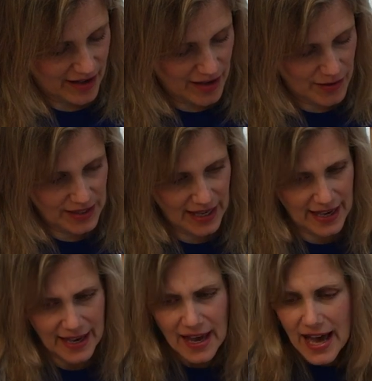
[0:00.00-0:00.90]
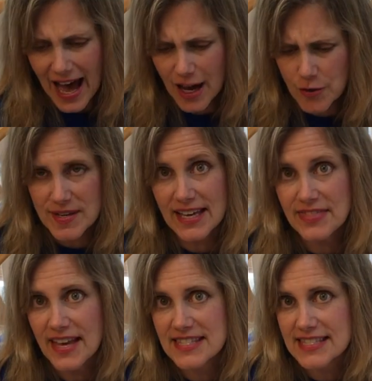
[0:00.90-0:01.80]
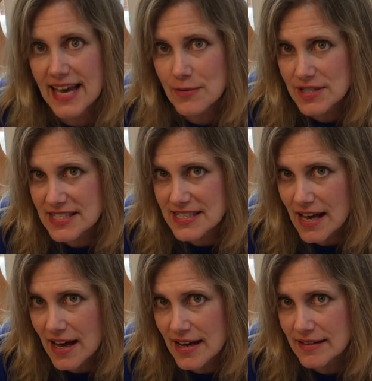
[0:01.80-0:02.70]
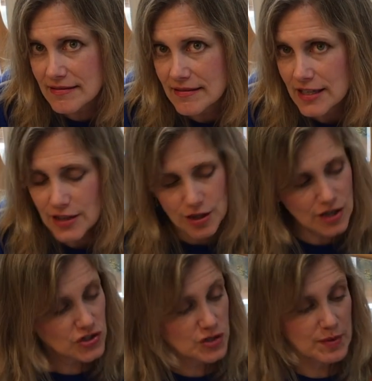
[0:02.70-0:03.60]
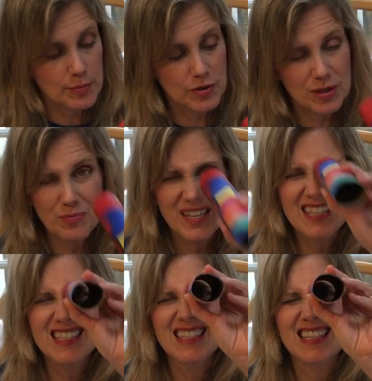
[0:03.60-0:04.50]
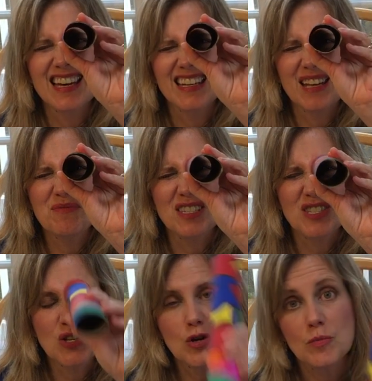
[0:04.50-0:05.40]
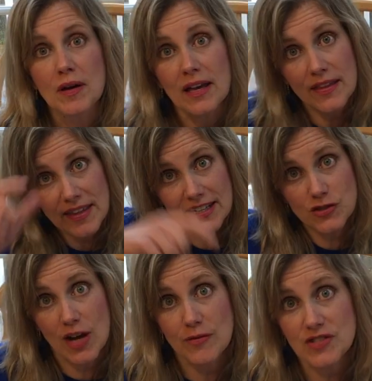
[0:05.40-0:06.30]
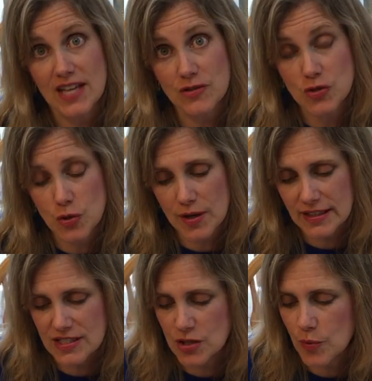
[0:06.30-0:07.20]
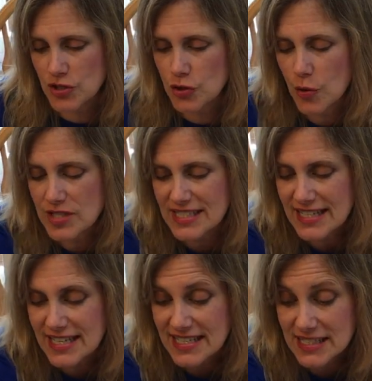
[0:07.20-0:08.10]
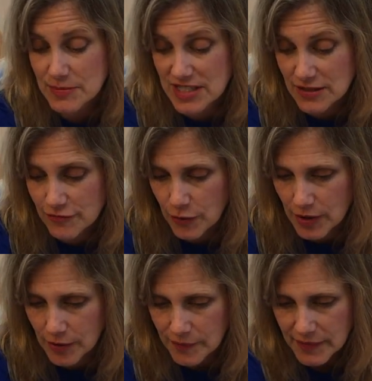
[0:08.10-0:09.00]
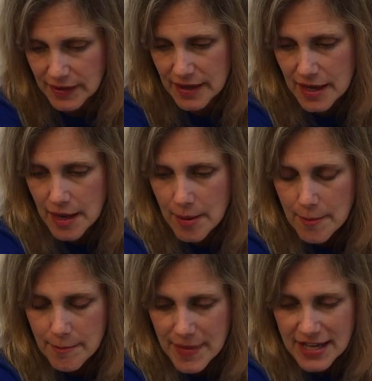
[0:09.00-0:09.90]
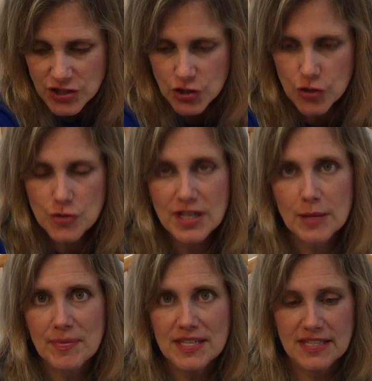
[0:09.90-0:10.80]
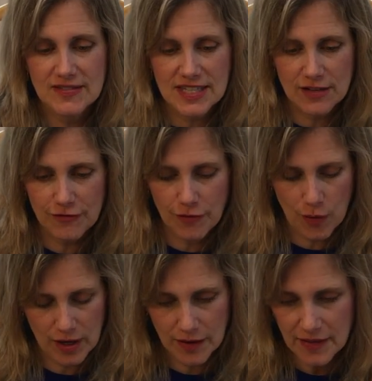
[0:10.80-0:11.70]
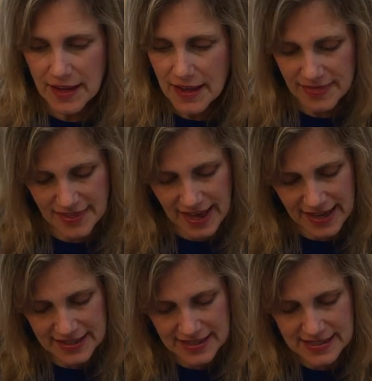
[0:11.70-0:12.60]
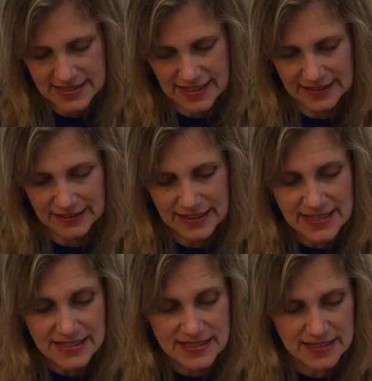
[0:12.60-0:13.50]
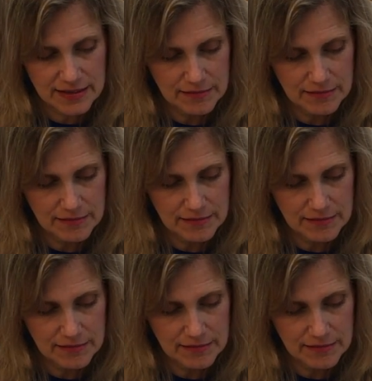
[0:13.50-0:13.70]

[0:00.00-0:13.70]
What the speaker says: Okay, how do we get that sound inside? Not just by putting beads inside an empty tube, then it travels down too quickly. So what you're going to need is some tin foil. Make sure you get a piece of tin foil that is at least